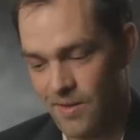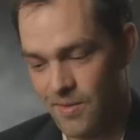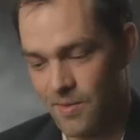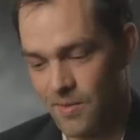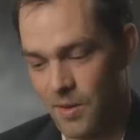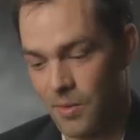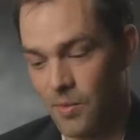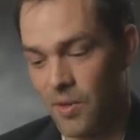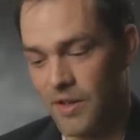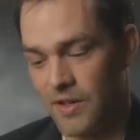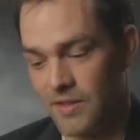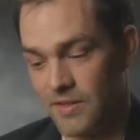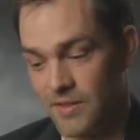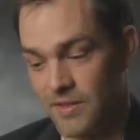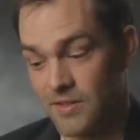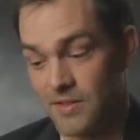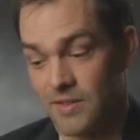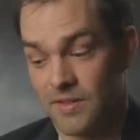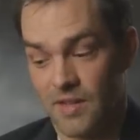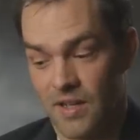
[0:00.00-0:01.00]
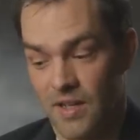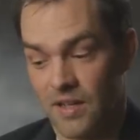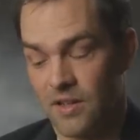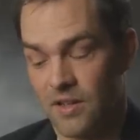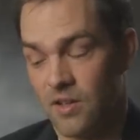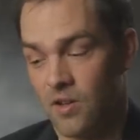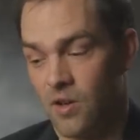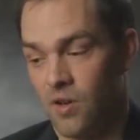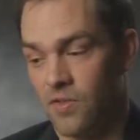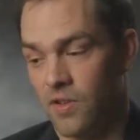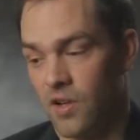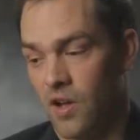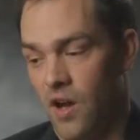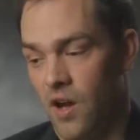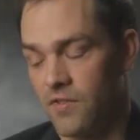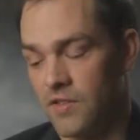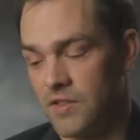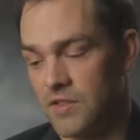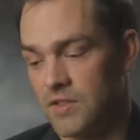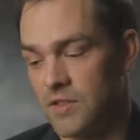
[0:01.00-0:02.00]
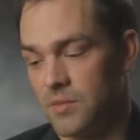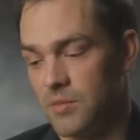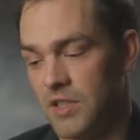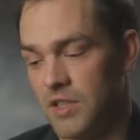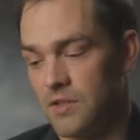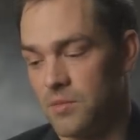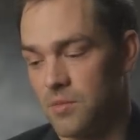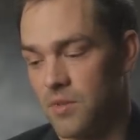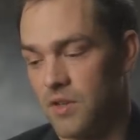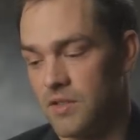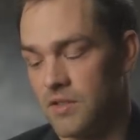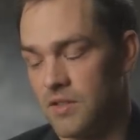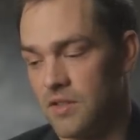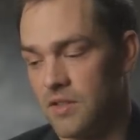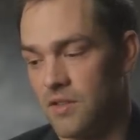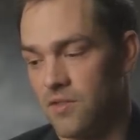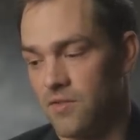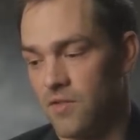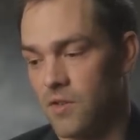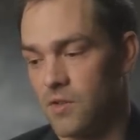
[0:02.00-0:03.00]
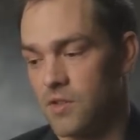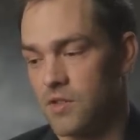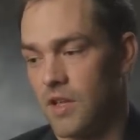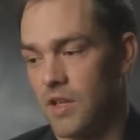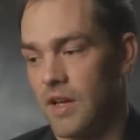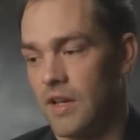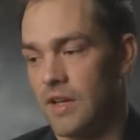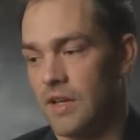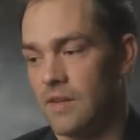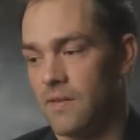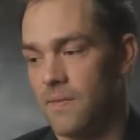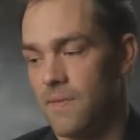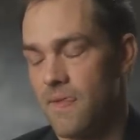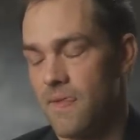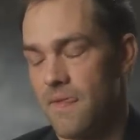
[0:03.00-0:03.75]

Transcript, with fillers: We went into the Oval Office to meet the President and the First Lady.